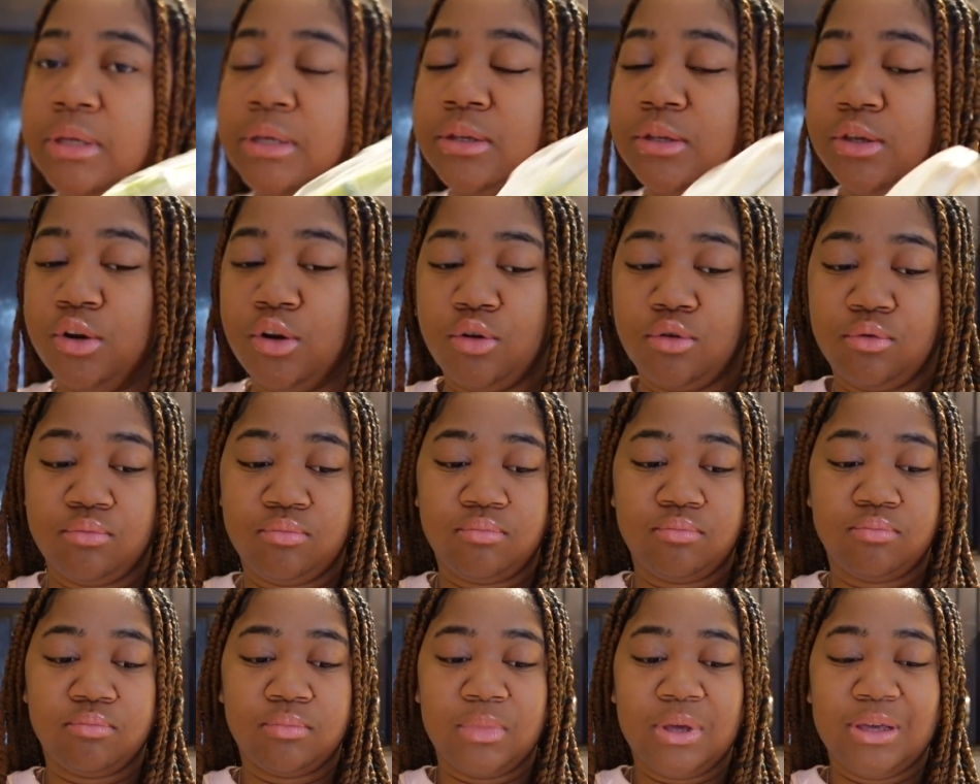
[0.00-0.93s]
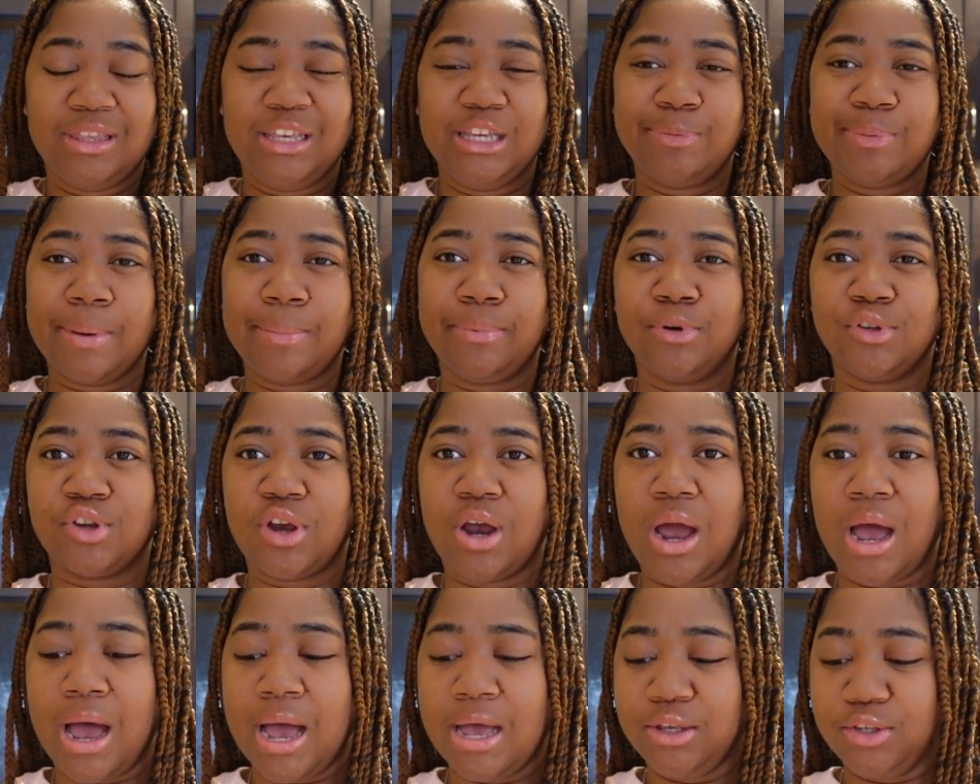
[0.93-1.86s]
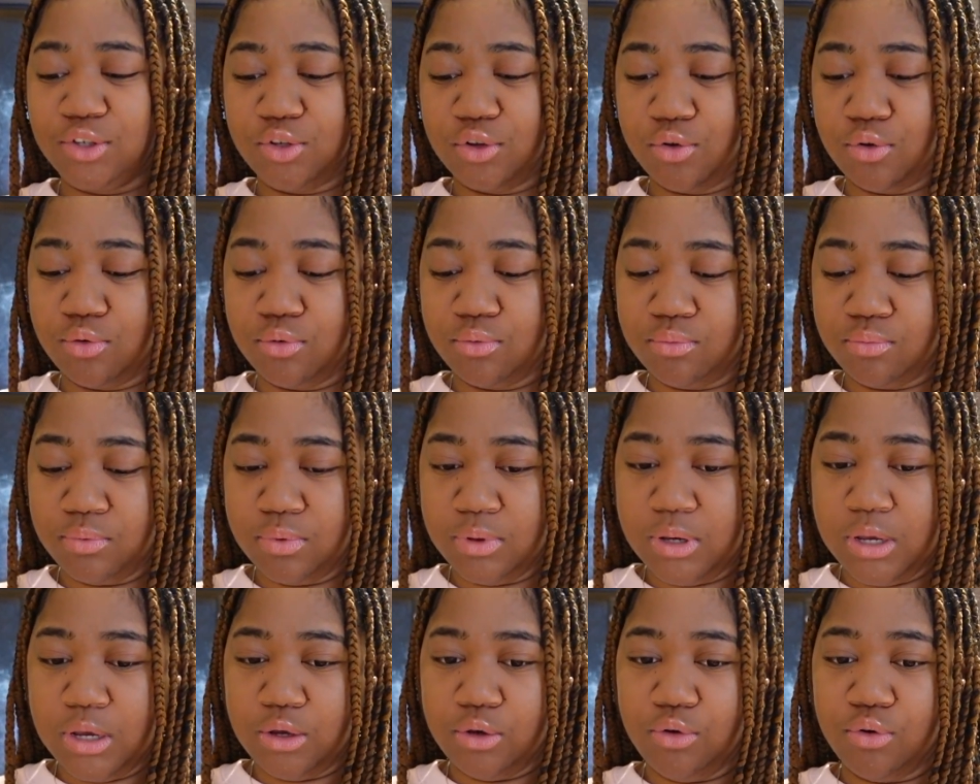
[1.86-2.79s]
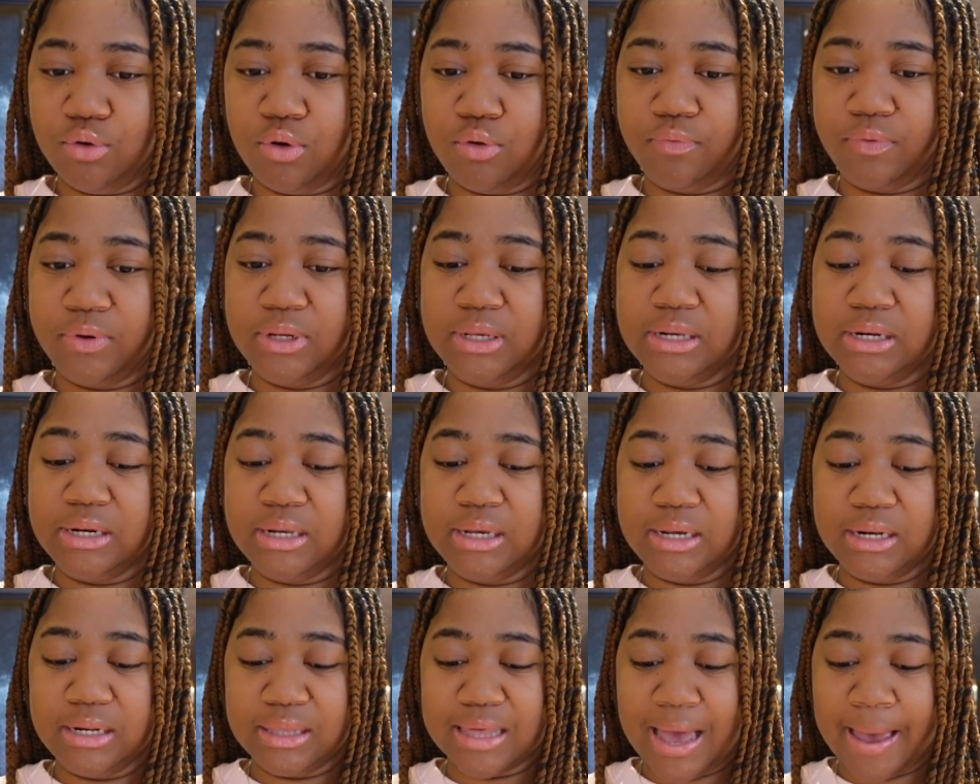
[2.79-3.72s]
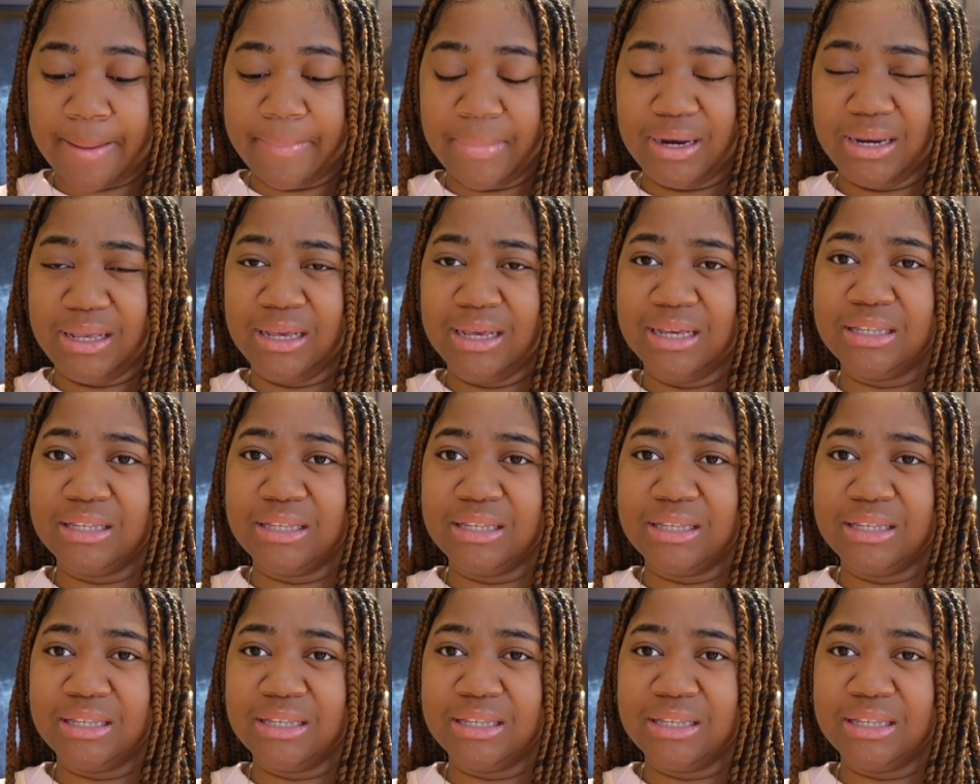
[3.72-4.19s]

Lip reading: You know, these peppers are hot, so you don't really need that many.